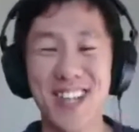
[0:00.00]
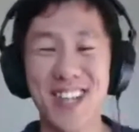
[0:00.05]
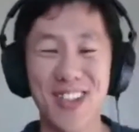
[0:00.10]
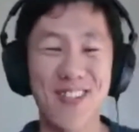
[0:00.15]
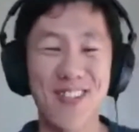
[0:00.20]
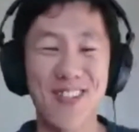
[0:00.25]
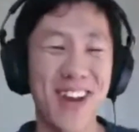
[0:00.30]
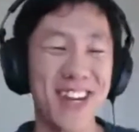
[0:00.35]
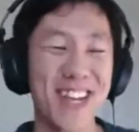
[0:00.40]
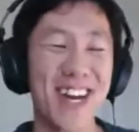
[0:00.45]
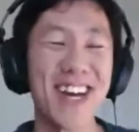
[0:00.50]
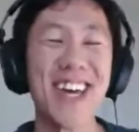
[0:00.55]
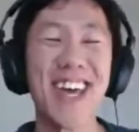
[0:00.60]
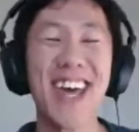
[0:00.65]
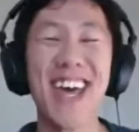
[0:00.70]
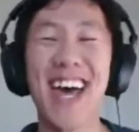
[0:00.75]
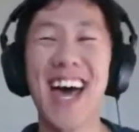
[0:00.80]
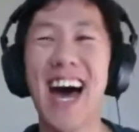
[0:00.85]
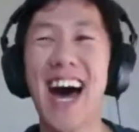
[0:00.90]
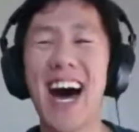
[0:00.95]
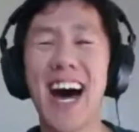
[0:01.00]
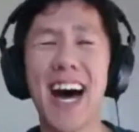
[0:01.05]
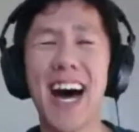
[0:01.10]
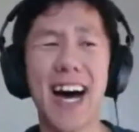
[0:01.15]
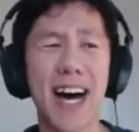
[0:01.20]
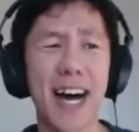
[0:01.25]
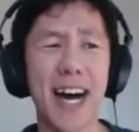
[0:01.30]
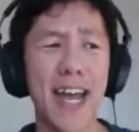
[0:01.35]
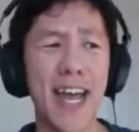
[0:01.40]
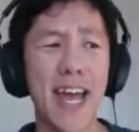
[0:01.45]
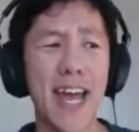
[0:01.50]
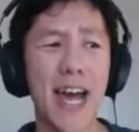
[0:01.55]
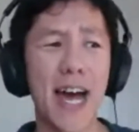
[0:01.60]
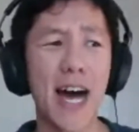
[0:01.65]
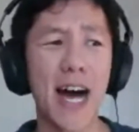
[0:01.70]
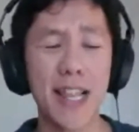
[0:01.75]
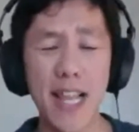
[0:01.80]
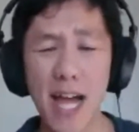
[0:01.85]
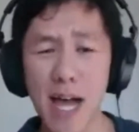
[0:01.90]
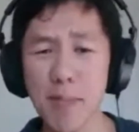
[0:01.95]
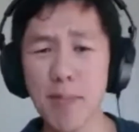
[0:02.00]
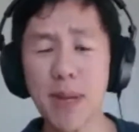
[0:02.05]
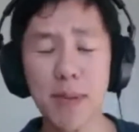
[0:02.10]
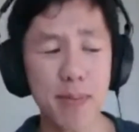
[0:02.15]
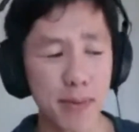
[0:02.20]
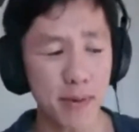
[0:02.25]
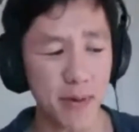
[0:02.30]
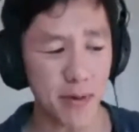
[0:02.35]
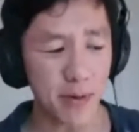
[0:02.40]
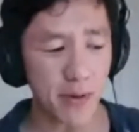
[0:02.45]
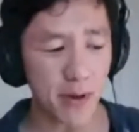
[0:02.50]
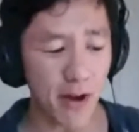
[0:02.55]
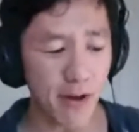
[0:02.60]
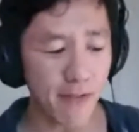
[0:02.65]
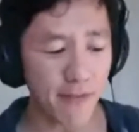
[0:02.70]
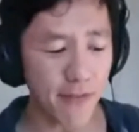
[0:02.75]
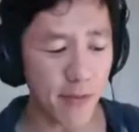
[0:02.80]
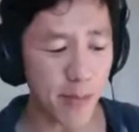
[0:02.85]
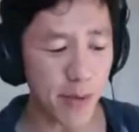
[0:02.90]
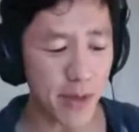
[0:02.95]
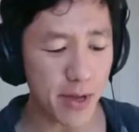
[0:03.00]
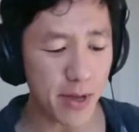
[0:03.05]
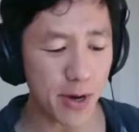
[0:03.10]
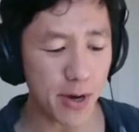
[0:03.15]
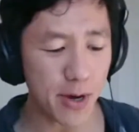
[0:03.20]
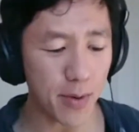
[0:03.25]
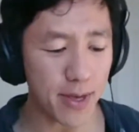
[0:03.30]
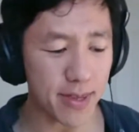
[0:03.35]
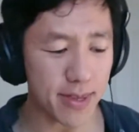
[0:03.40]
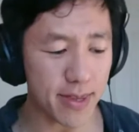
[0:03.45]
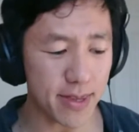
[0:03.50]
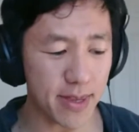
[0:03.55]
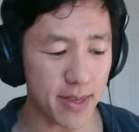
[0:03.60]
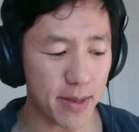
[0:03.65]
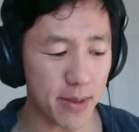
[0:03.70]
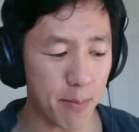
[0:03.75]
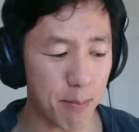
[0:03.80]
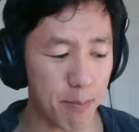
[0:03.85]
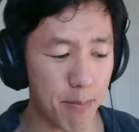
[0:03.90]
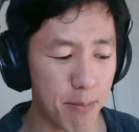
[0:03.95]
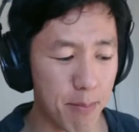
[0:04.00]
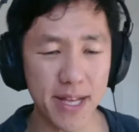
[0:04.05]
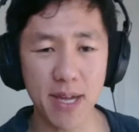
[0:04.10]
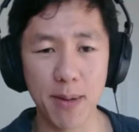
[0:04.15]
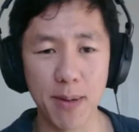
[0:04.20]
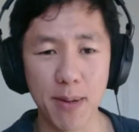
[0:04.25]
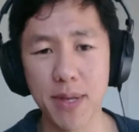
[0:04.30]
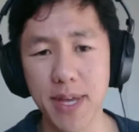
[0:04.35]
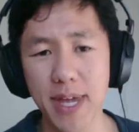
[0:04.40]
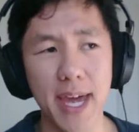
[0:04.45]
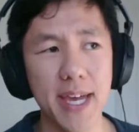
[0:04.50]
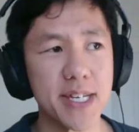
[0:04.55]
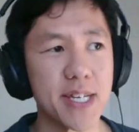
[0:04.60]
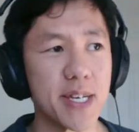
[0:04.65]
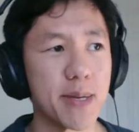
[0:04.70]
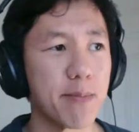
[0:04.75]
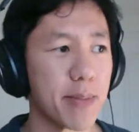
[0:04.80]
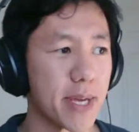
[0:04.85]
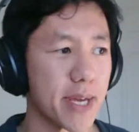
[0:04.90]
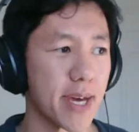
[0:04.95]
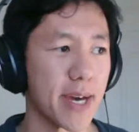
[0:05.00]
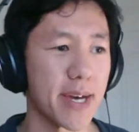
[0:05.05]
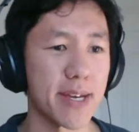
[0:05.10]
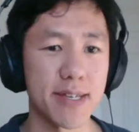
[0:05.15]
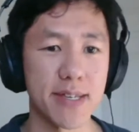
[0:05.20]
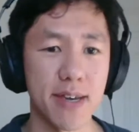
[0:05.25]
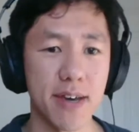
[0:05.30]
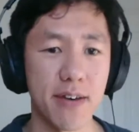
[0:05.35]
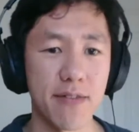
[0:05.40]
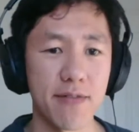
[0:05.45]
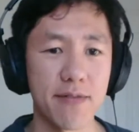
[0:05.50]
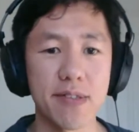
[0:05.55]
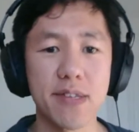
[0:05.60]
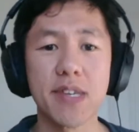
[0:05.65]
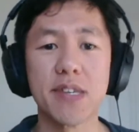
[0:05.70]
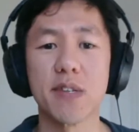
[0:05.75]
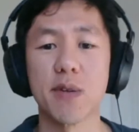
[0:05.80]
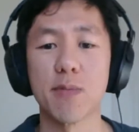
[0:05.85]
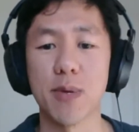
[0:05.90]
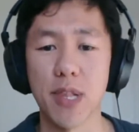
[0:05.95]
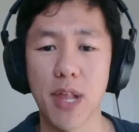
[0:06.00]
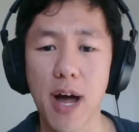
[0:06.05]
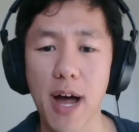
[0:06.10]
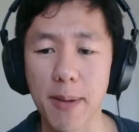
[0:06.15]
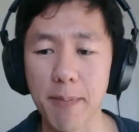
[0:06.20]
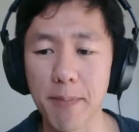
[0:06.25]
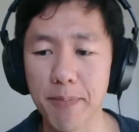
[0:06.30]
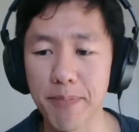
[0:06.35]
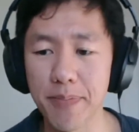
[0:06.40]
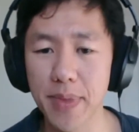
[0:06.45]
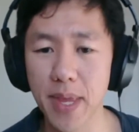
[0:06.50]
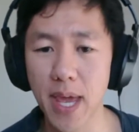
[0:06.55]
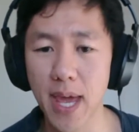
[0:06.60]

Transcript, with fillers: Lorena. A lot of people are familiar with pet communication because of Cesar Millan.